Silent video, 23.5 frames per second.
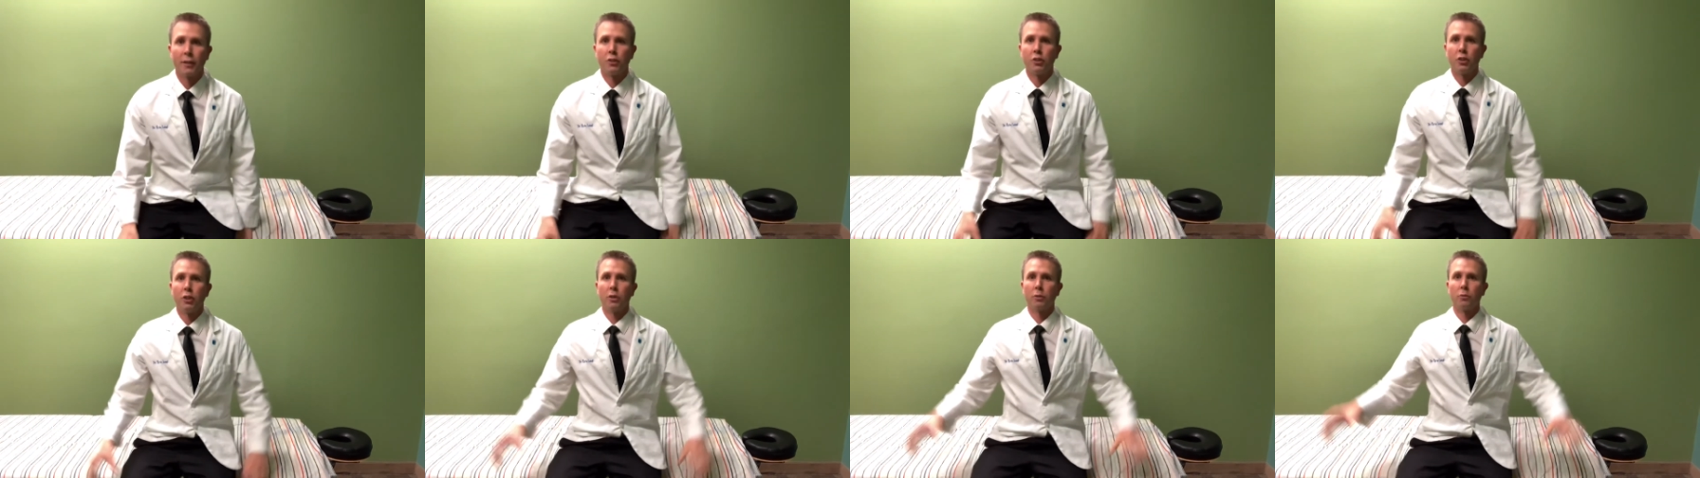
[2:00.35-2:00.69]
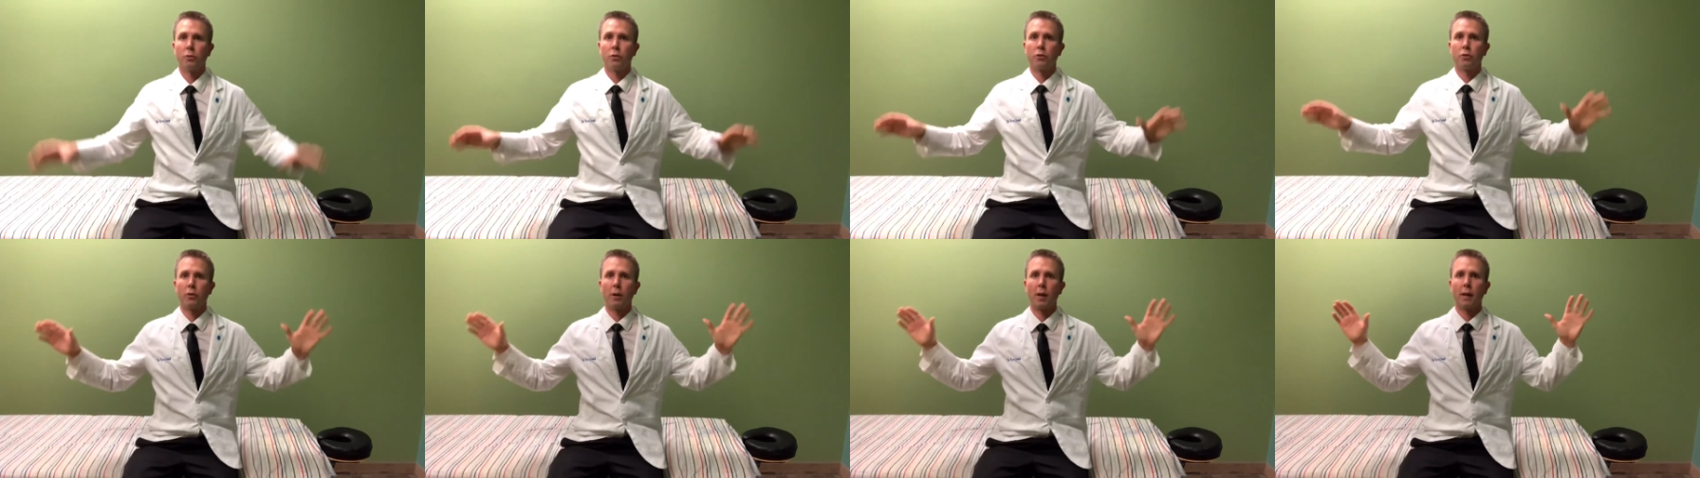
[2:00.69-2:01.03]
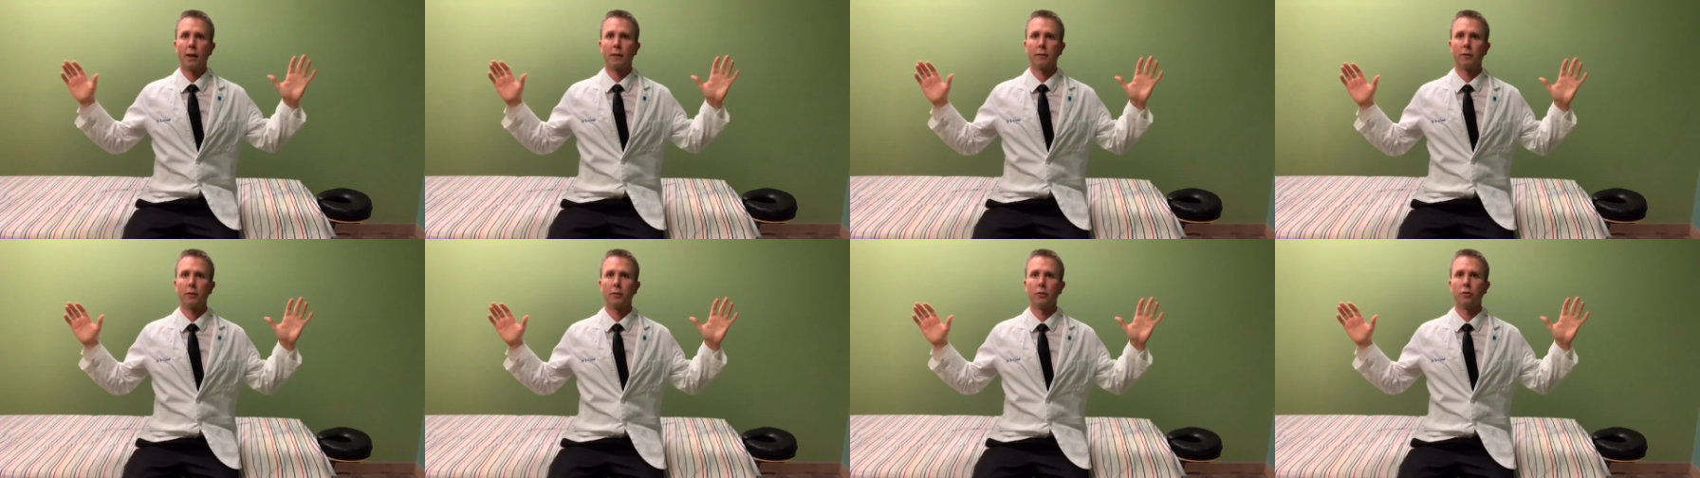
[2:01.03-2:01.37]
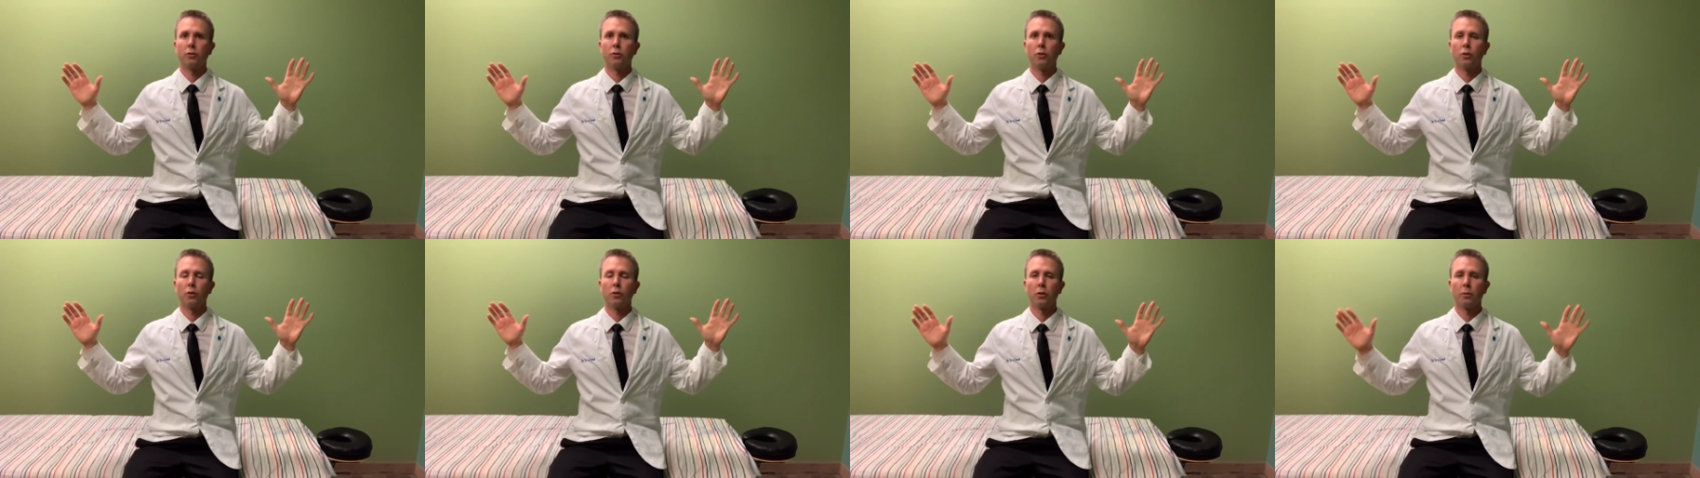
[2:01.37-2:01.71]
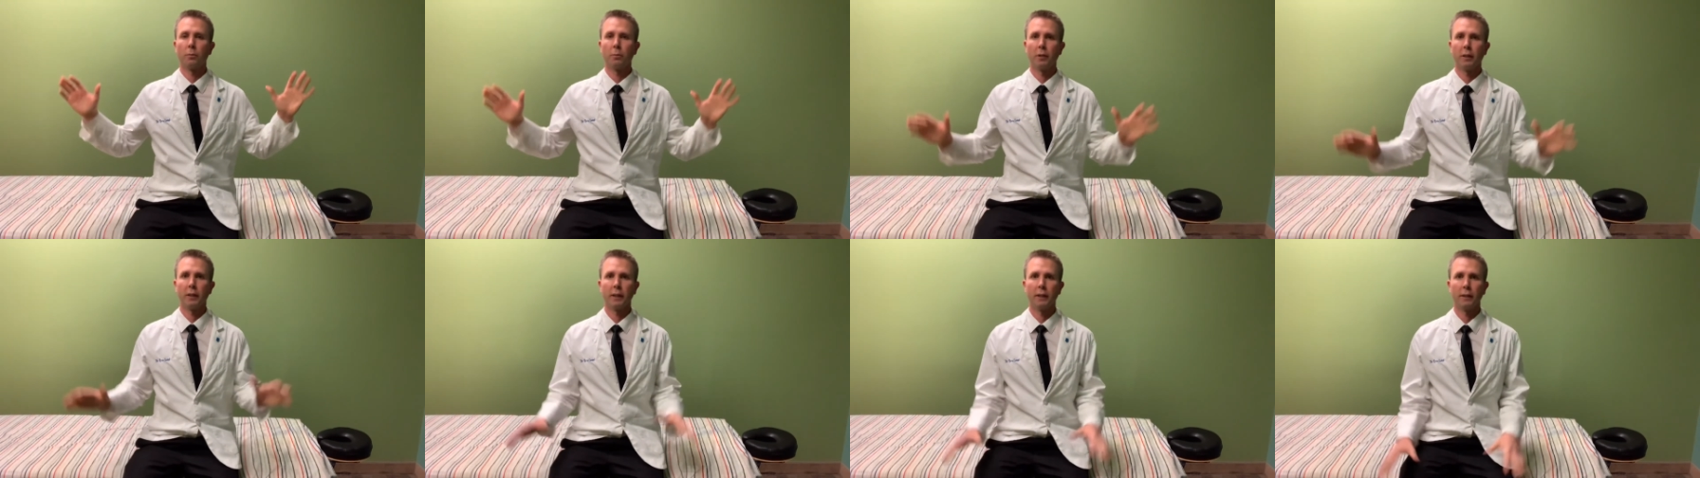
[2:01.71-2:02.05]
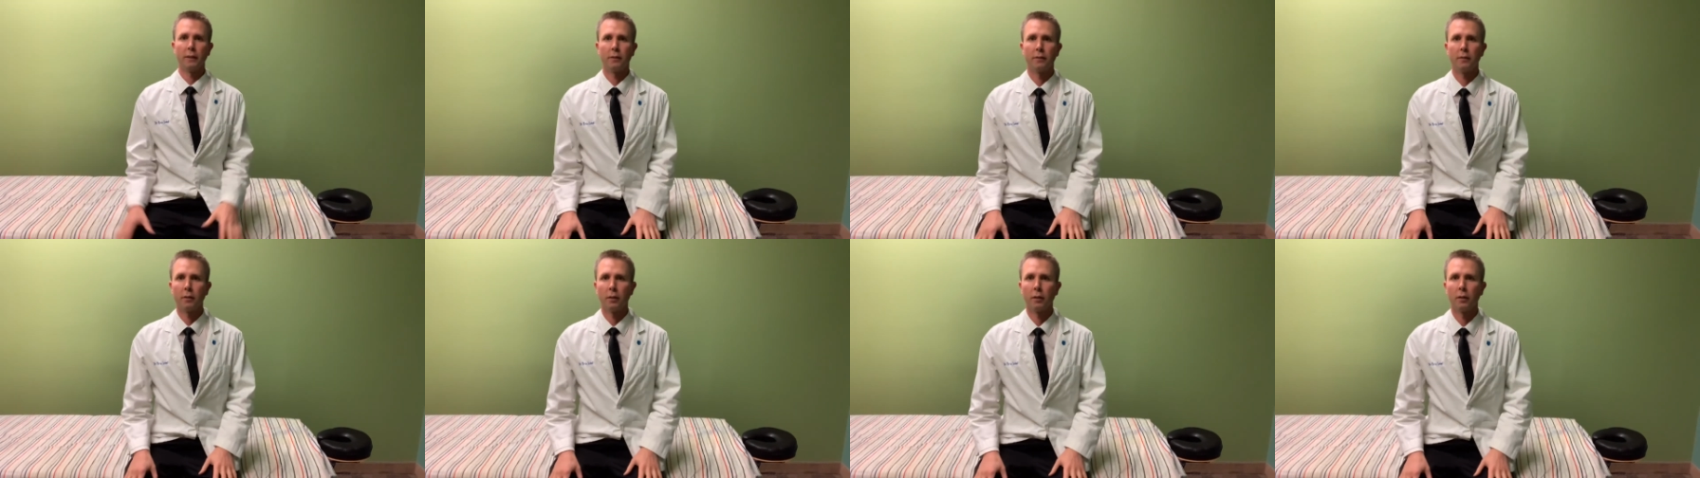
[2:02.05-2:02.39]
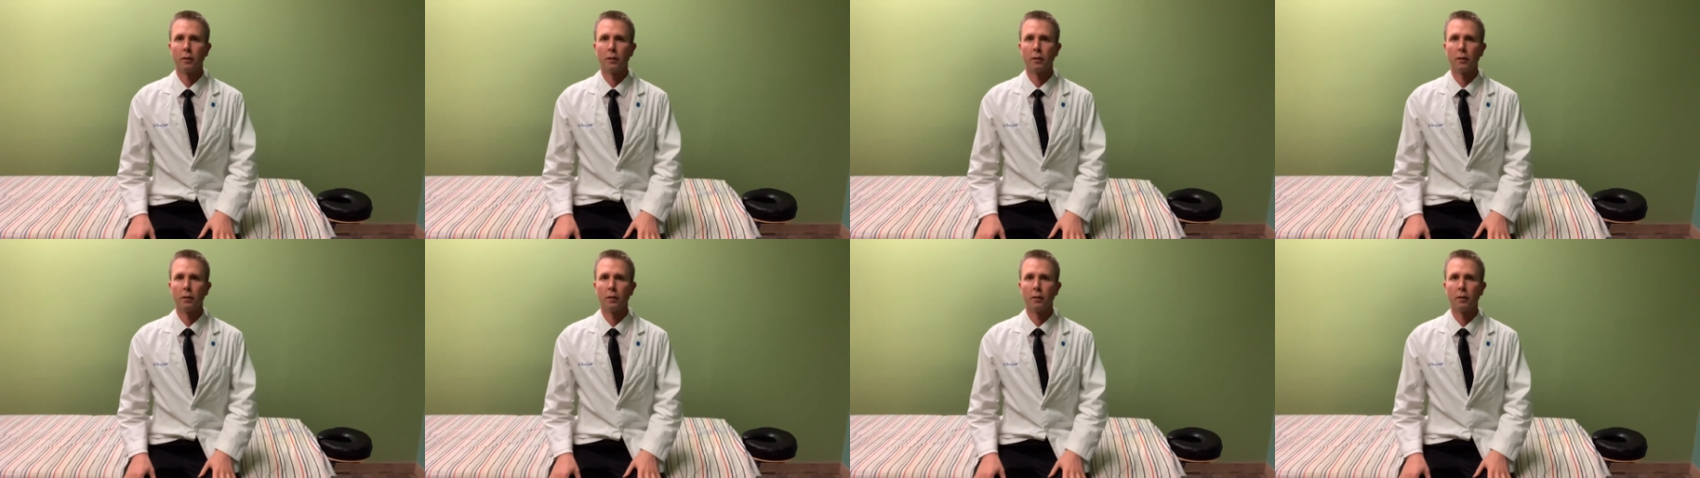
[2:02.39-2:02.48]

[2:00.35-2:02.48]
chin retracted, shoulder blades